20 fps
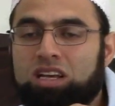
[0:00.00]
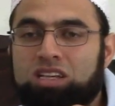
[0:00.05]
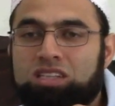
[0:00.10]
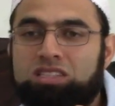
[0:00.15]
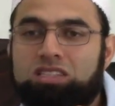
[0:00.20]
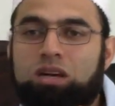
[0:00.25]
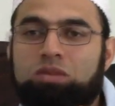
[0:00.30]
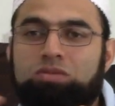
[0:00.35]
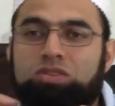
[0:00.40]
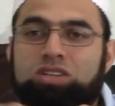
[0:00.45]

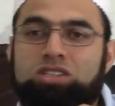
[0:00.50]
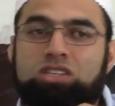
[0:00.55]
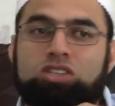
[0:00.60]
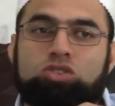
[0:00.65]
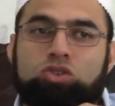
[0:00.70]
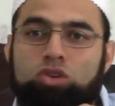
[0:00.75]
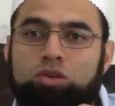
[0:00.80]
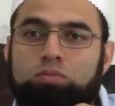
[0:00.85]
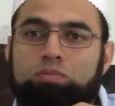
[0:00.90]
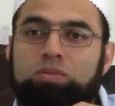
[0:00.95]
some verses
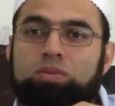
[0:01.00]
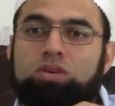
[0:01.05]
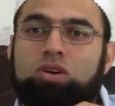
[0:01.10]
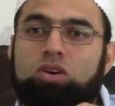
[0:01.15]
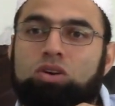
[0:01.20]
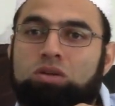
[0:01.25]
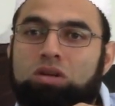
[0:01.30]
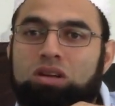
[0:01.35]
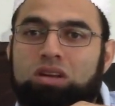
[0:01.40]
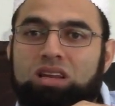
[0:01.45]
on,
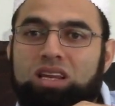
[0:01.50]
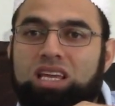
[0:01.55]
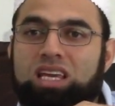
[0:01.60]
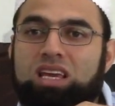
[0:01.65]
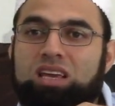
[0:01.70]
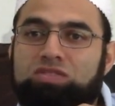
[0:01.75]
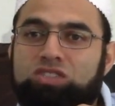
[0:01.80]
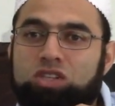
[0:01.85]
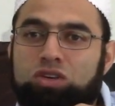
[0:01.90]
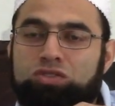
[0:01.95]
on
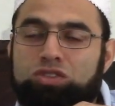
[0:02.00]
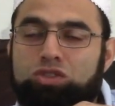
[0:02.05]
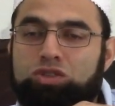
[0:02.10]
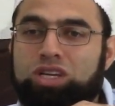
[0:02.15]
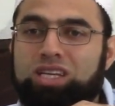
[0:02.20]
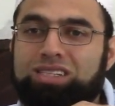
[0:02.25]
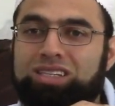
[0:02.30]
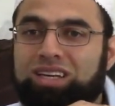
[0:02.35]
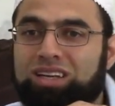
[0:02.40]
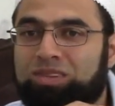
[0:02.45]
leaves of
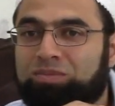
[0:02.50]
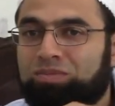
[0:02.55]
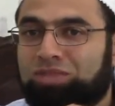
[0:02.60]
trees.